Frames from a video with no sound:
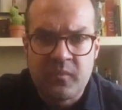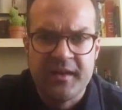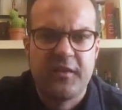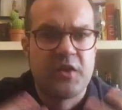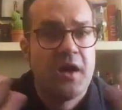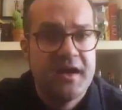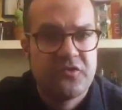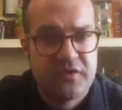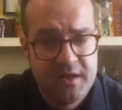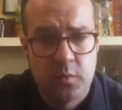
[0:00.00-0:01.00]
It's a tonic
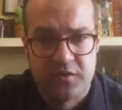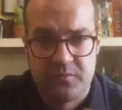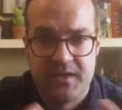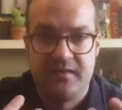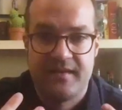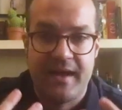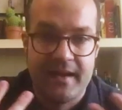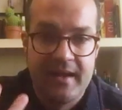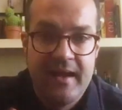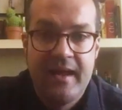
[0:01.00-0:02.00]
drink, which means that